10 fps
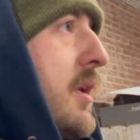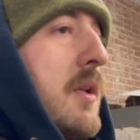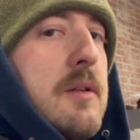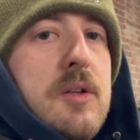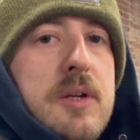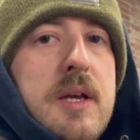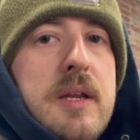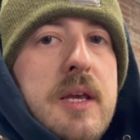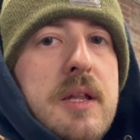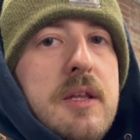can look
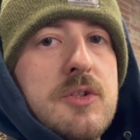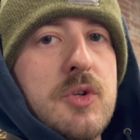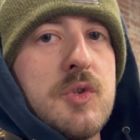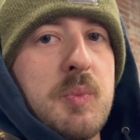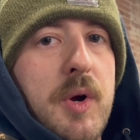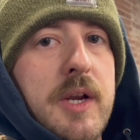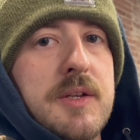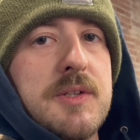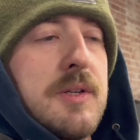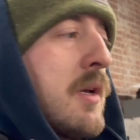into getting these new
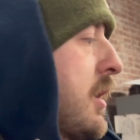springs